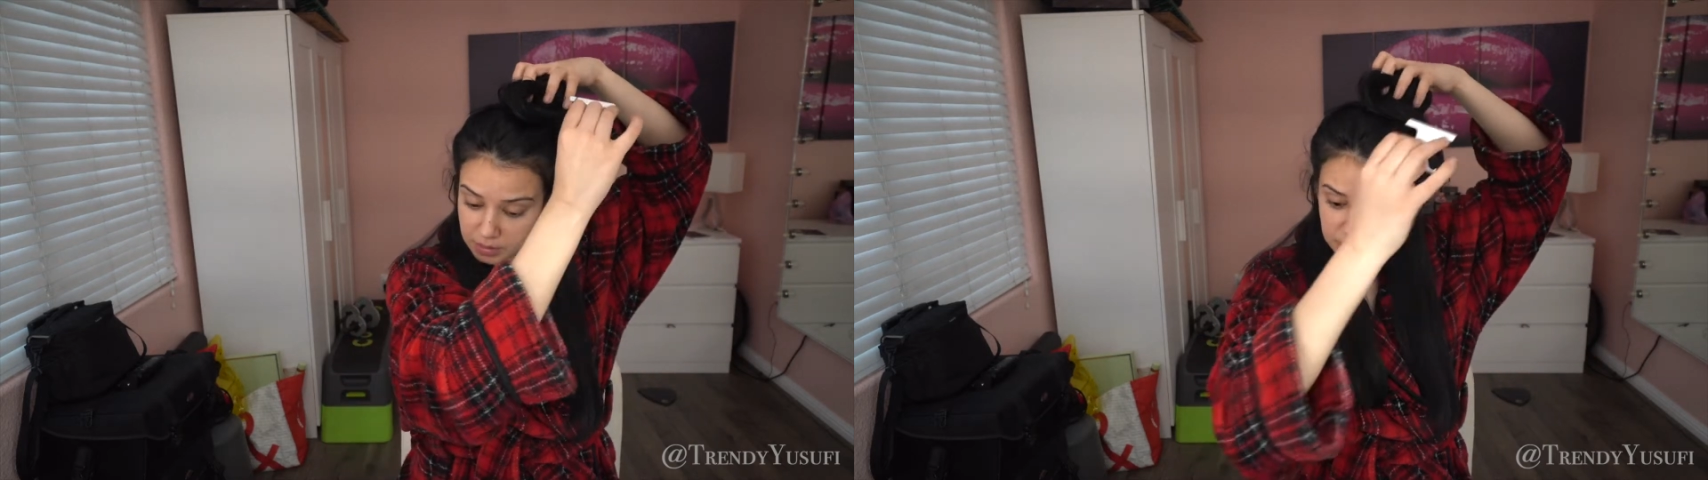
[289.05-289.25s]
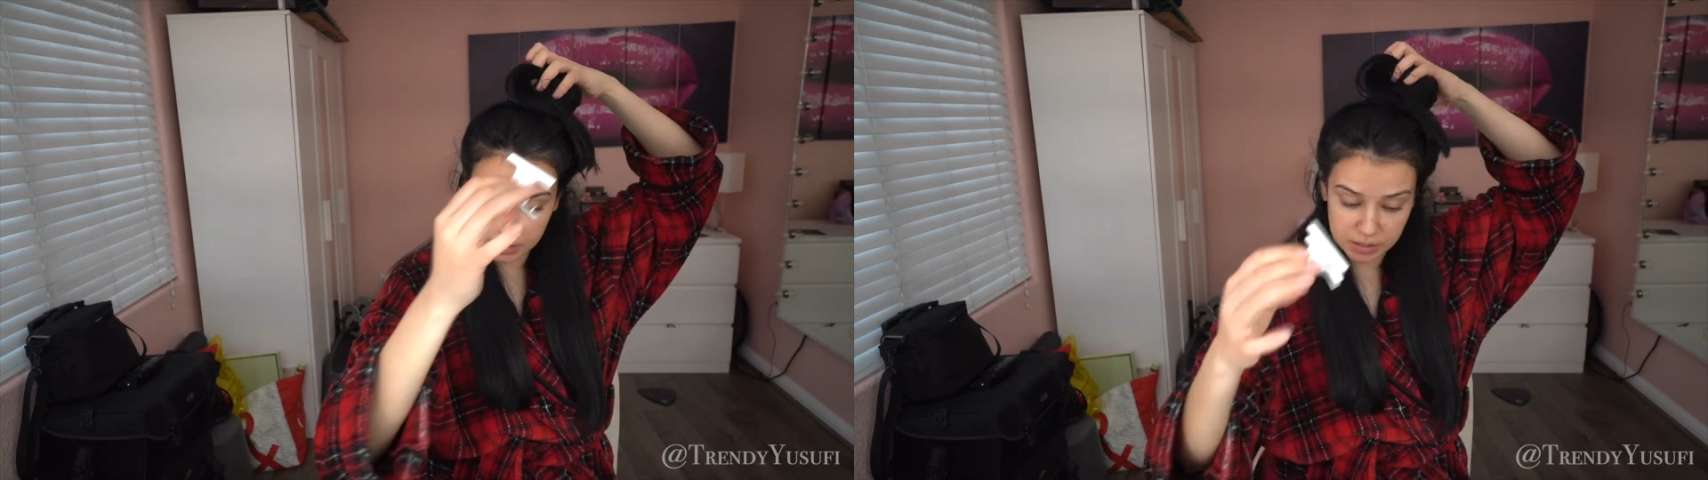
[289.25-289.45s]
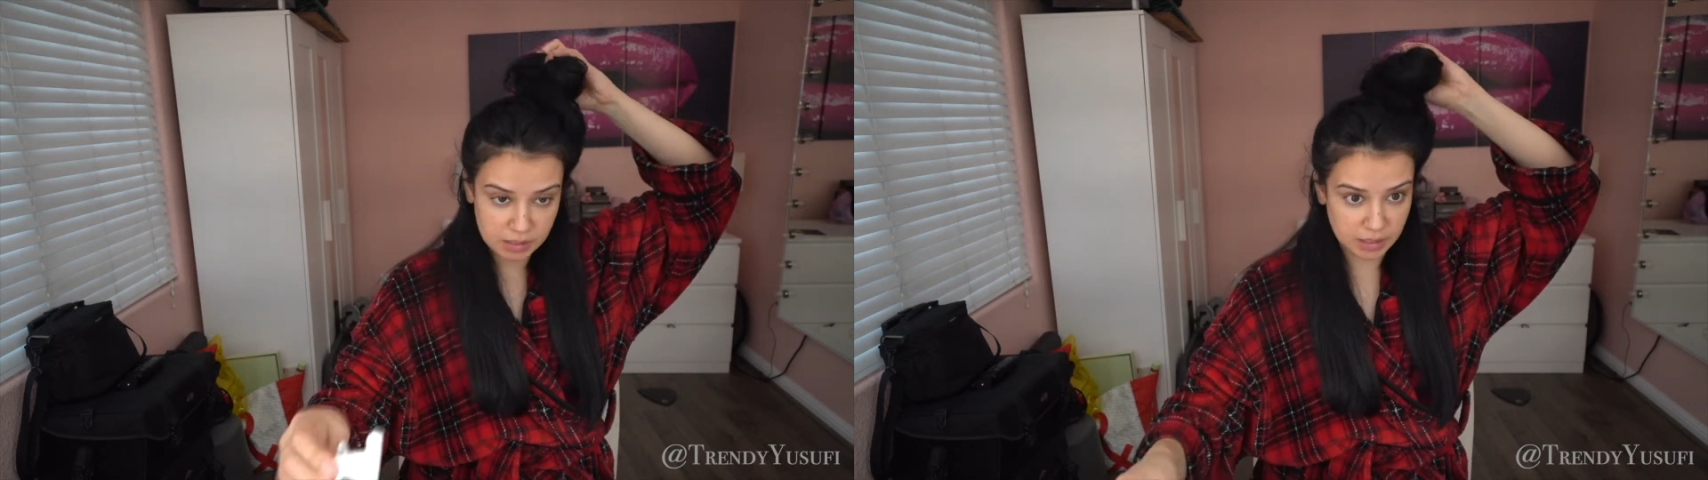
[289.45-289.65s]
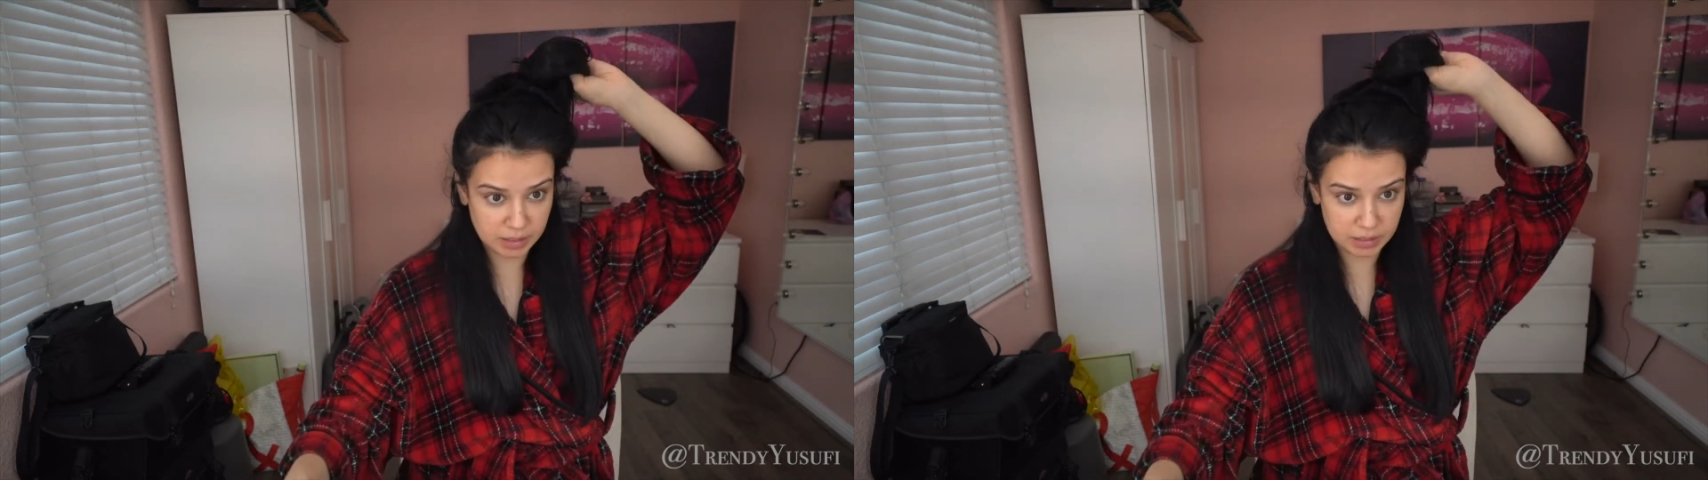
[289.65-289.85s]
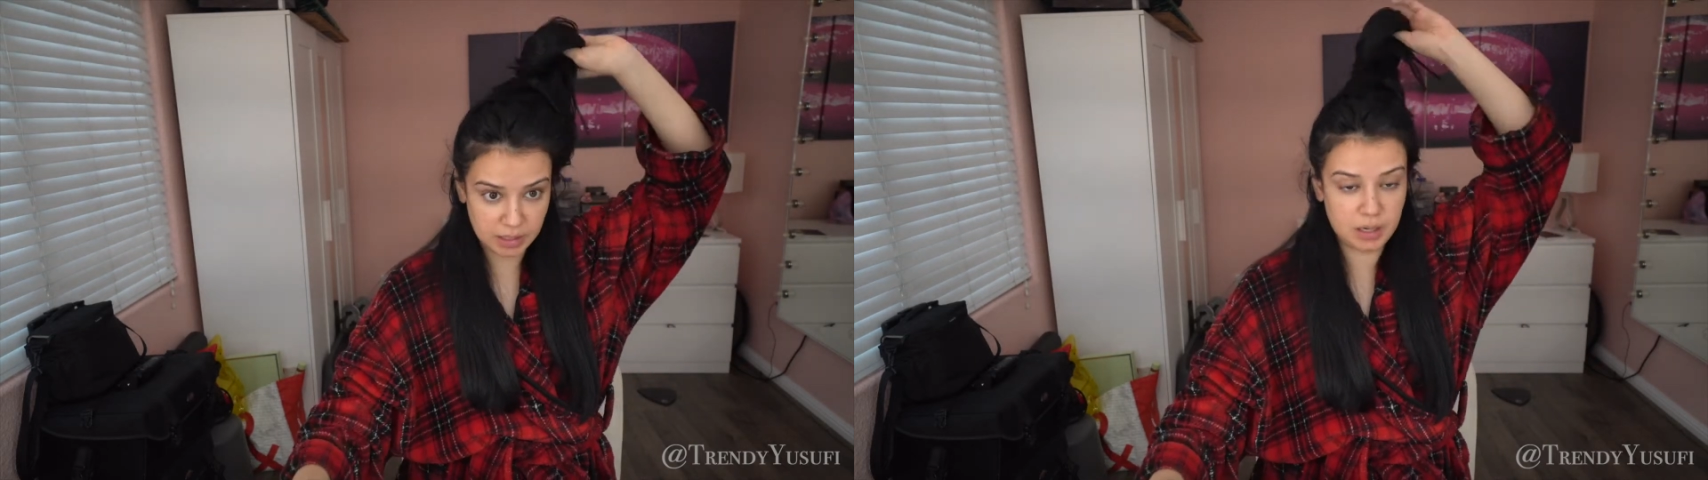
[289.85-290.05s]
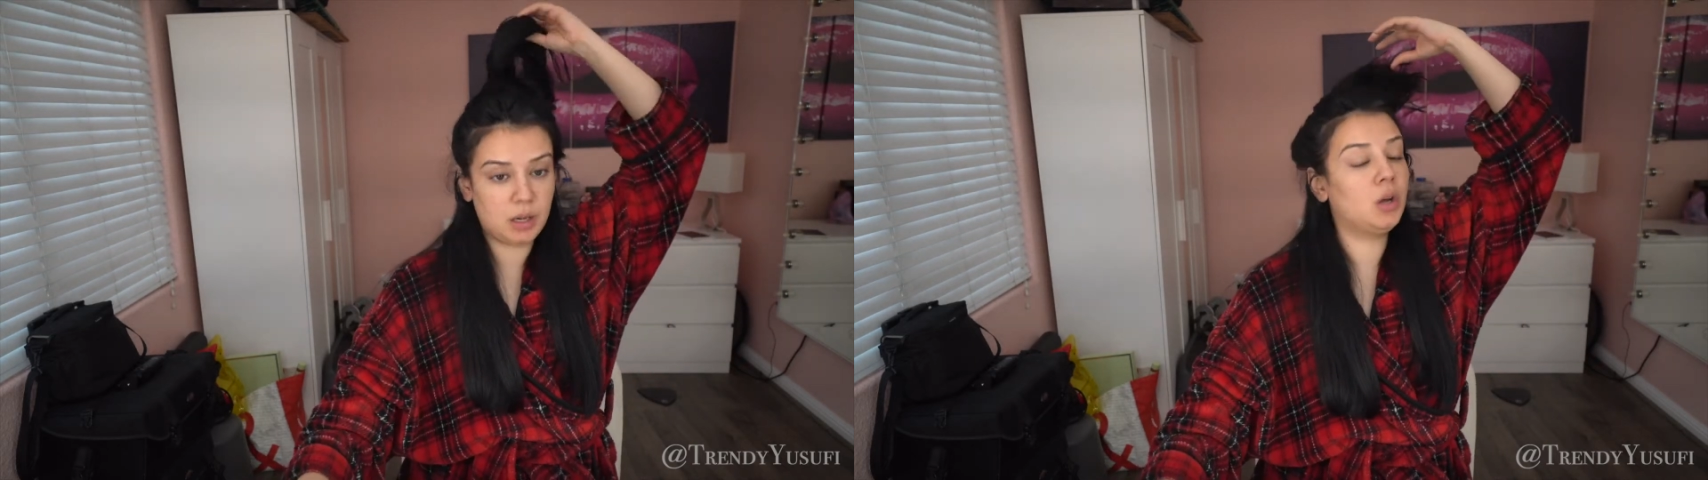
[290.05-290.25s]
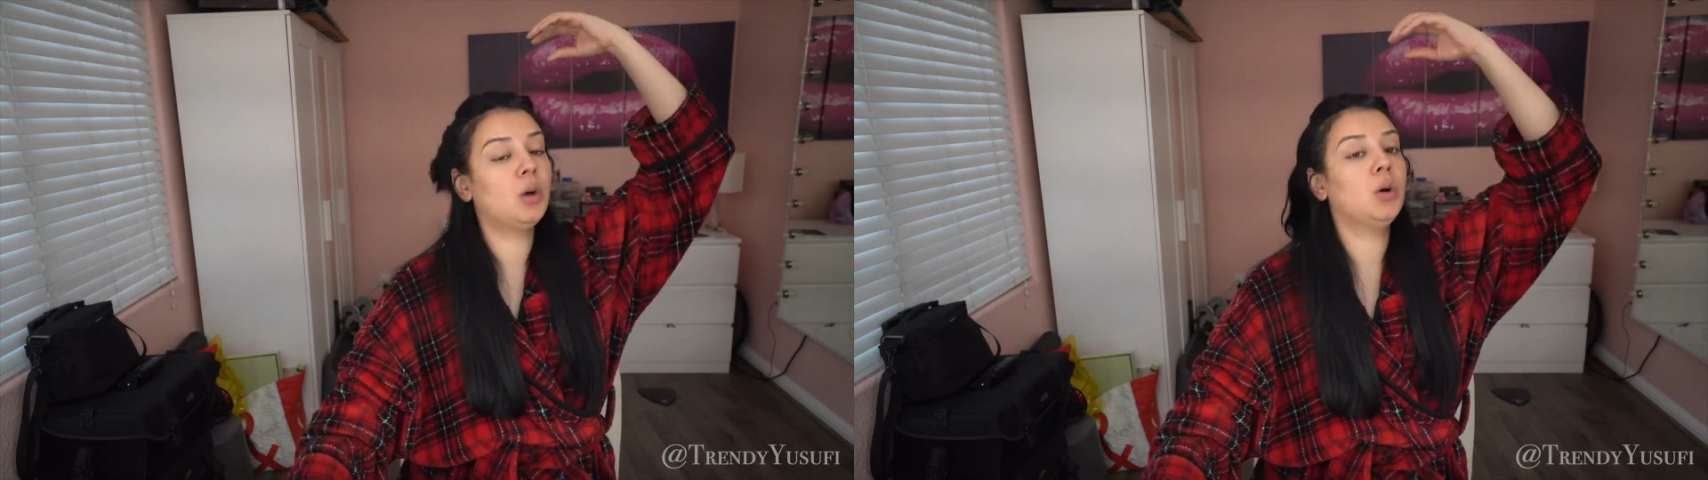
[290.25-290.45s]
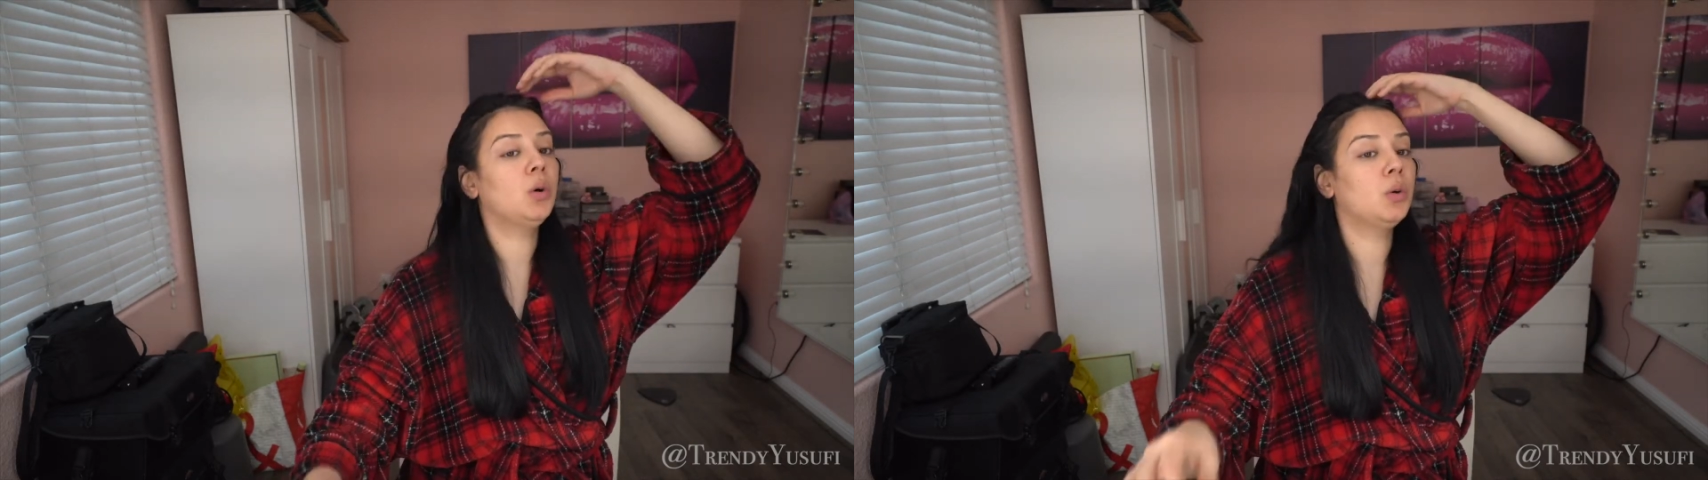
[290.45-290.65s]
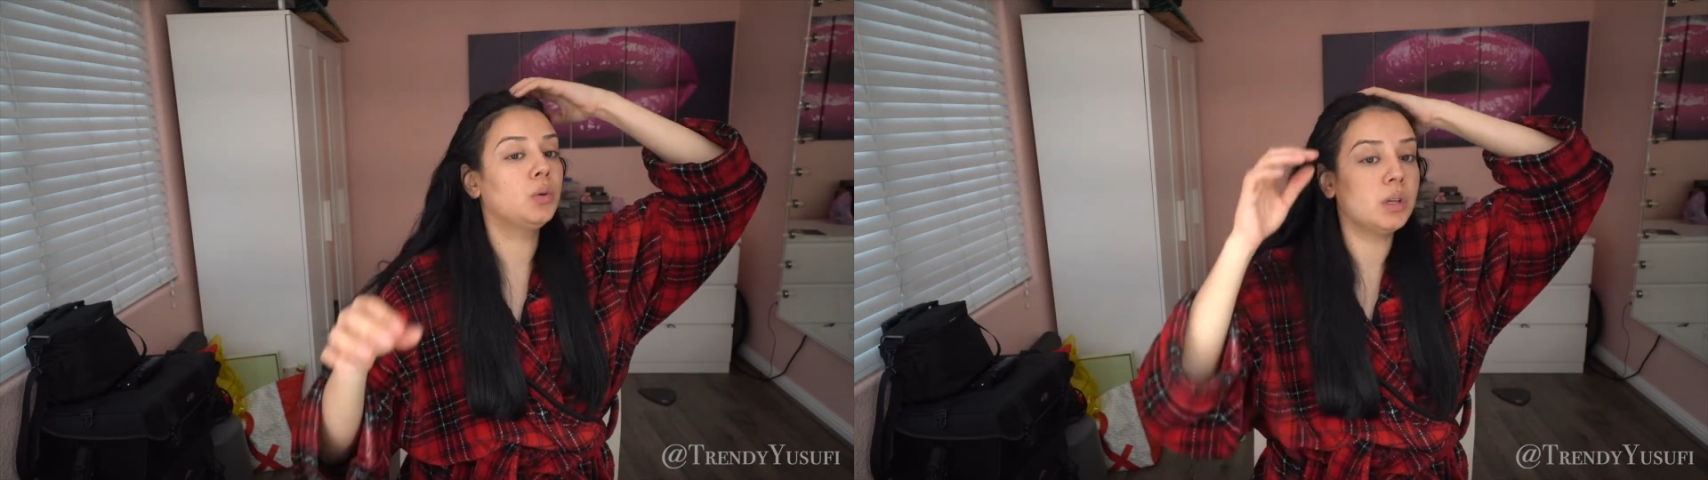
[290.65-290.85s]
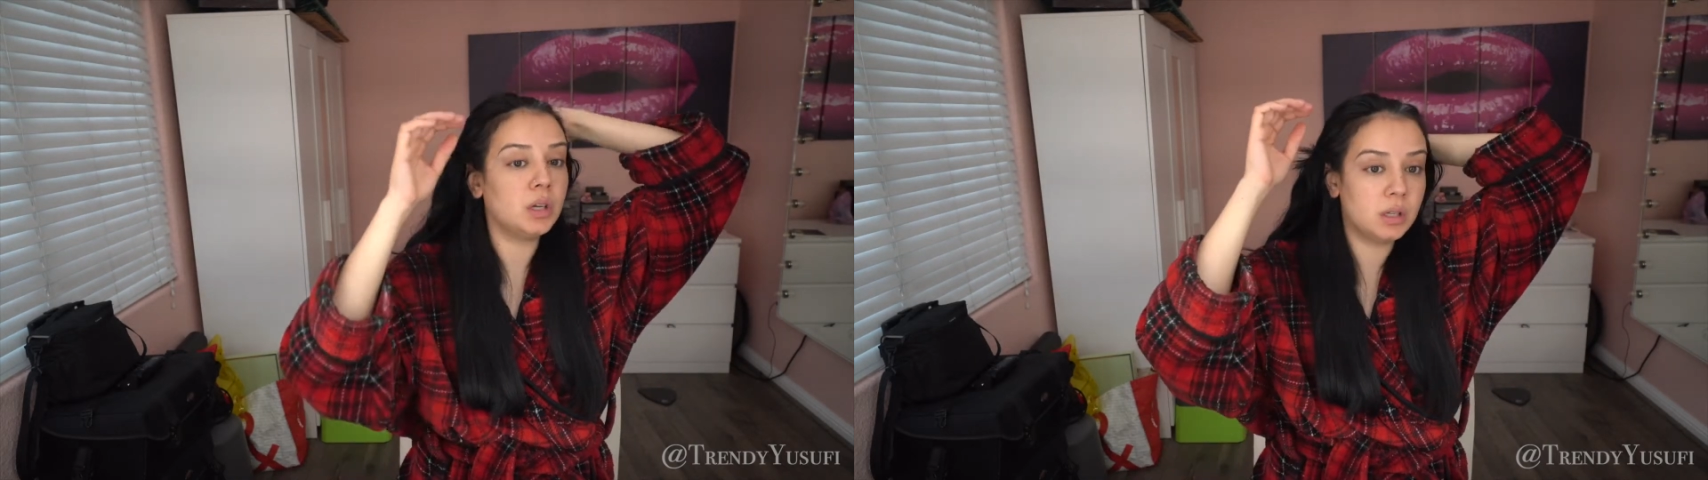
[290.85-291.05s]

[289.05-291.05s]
Let's take down,